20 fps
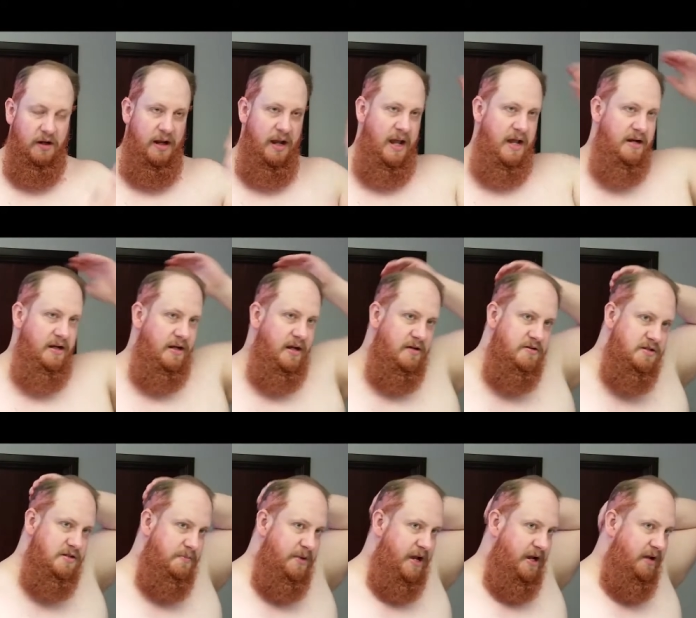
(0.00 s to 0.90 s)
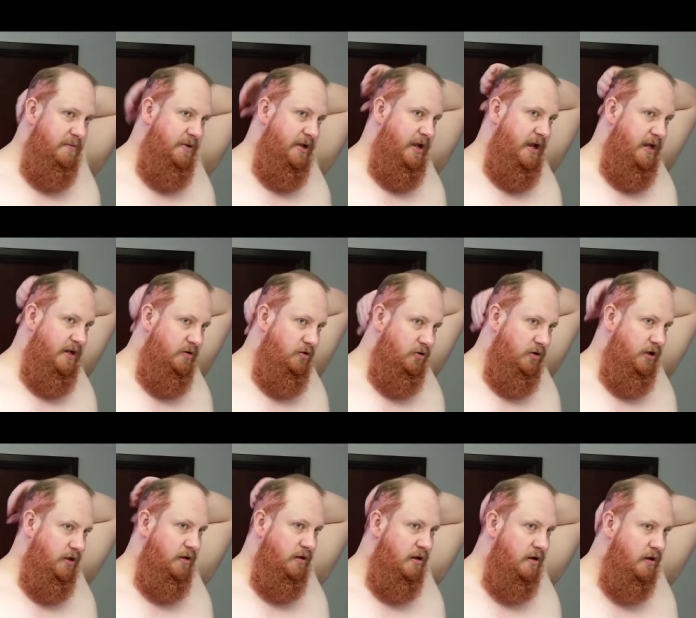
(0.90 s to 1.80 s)
Eddie, how's the back of my head
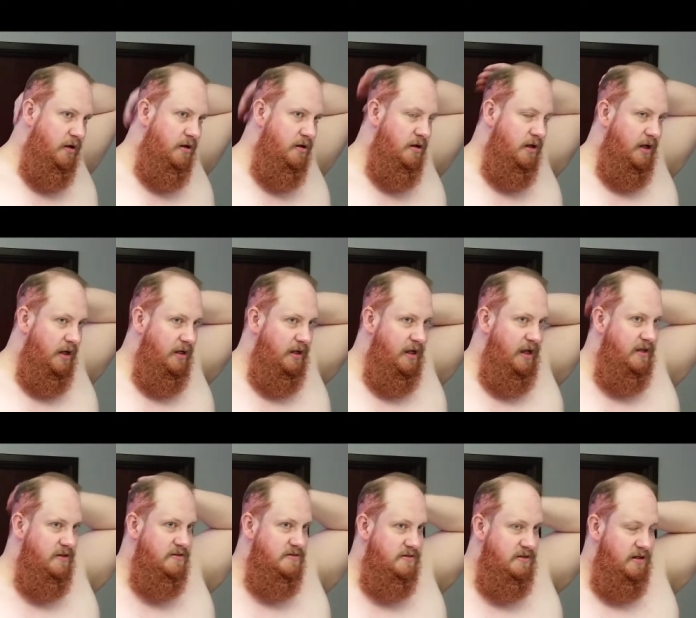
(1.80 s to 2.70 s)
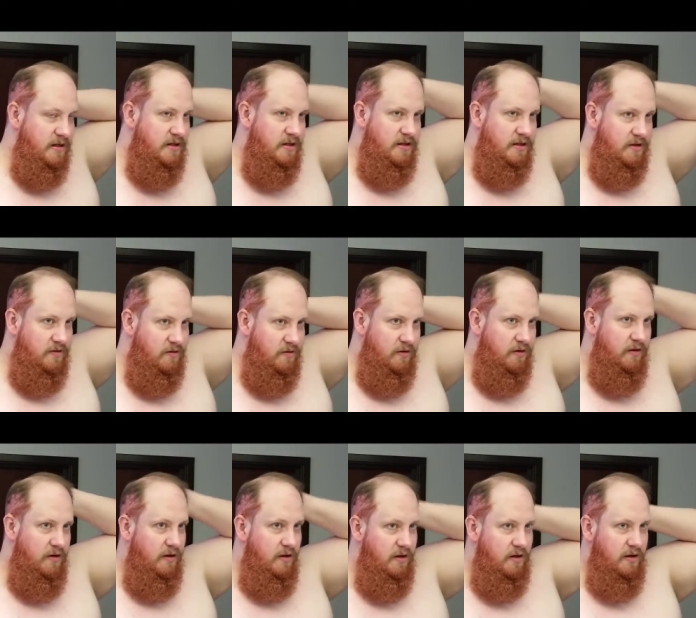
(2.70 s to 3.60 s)
looking? I can't see it, and
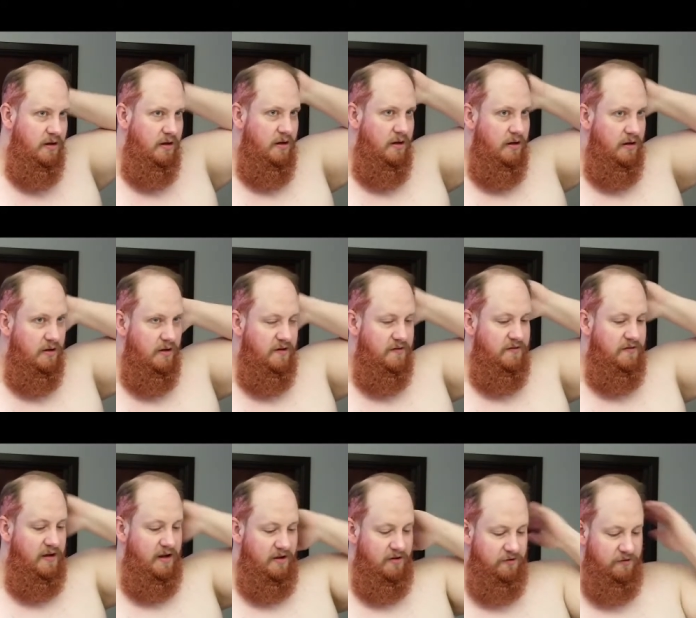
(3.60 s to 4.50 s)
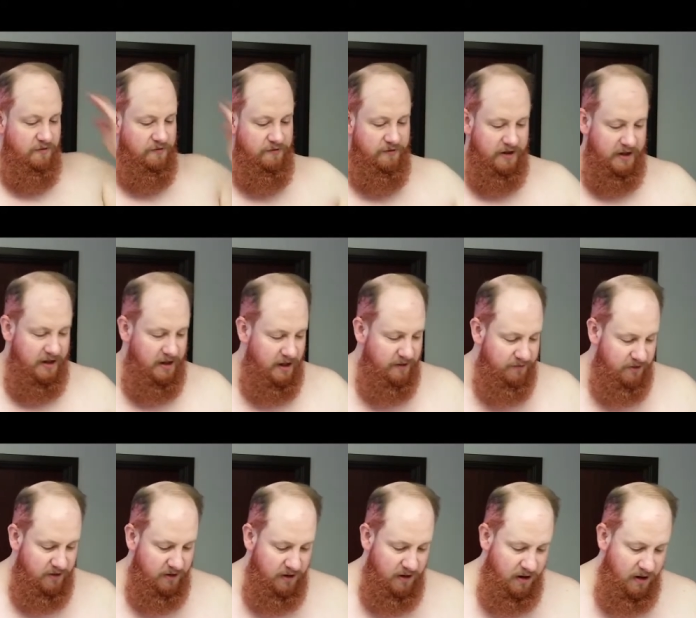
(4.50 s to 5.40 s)
this takes for frickin'
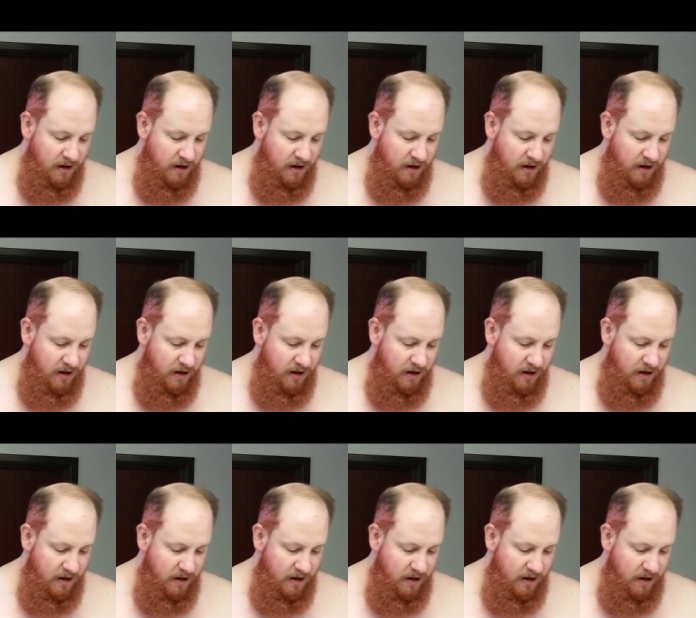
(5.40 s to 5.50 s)
ever.